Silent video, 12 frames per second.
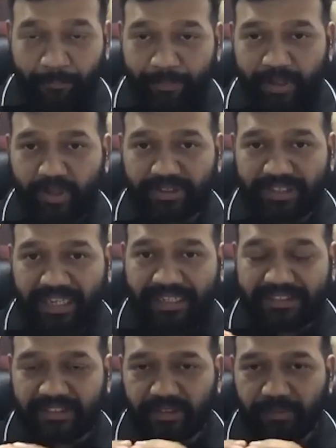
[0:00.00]
Because
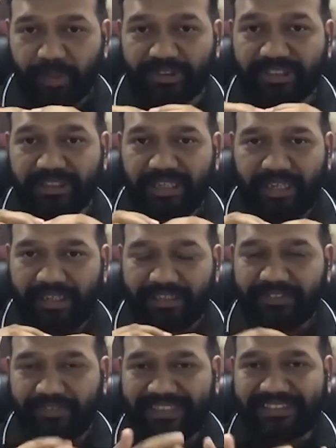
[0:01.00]

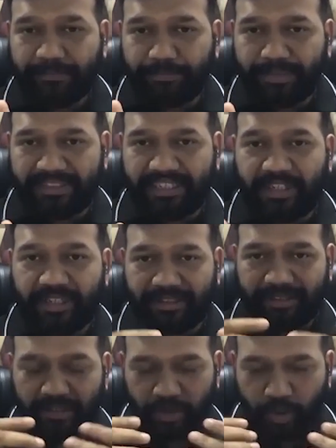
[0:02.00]
it's very simple
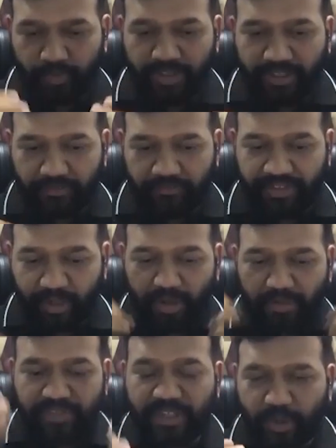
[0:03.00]
thing. We
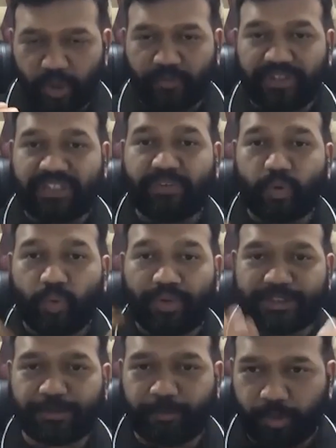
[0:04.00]
all will talk with our own
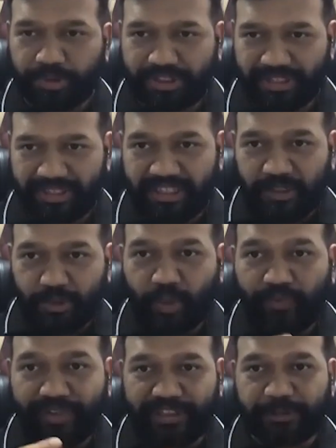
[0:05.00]
exposure. So
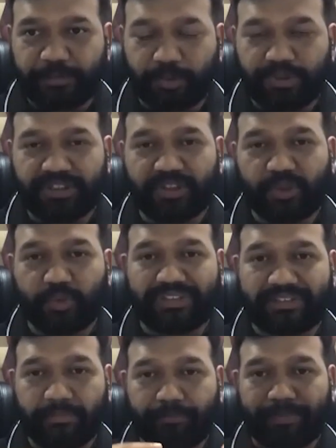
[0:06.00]
our exposure
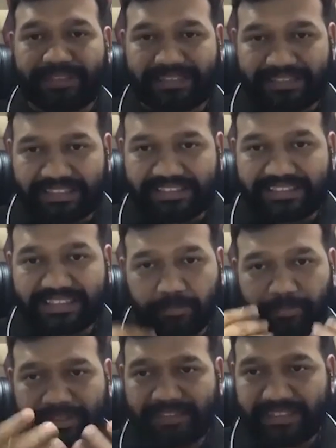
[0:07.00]
towards the business
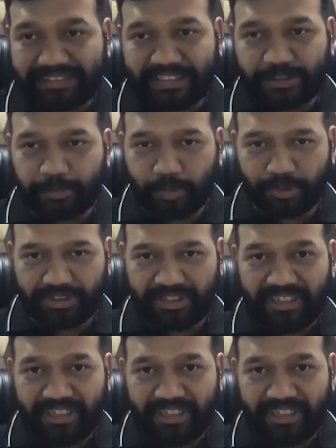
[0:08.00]
is exposure.